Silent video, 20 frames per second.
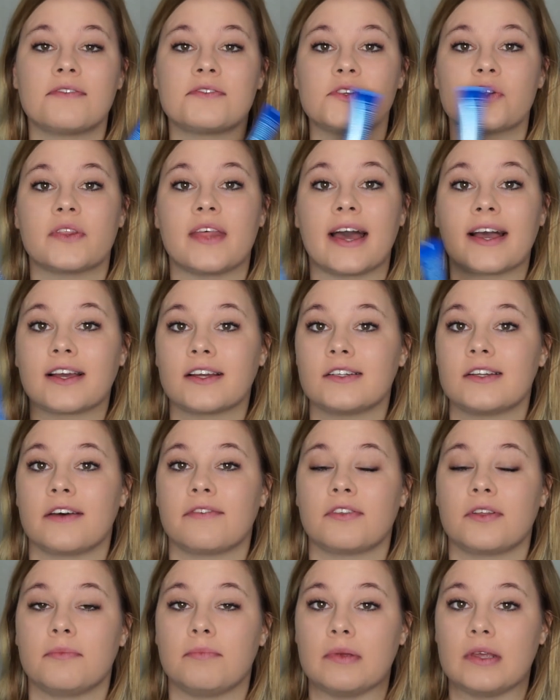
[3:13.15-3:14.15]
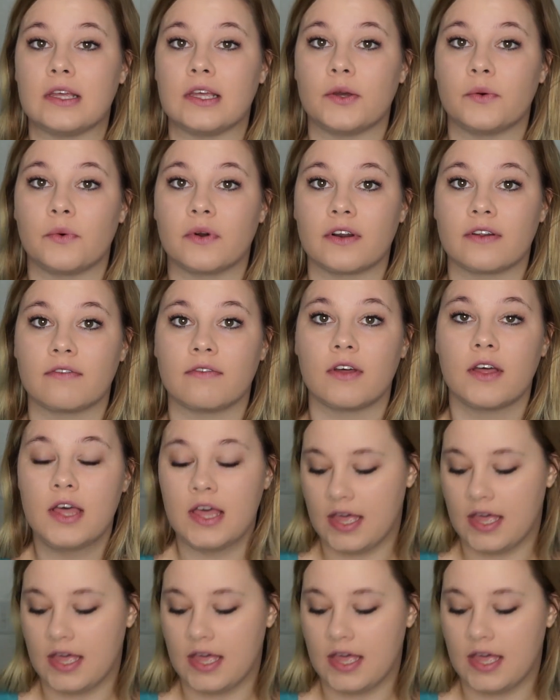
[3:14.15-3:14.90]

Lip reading: so that could definitely be one of...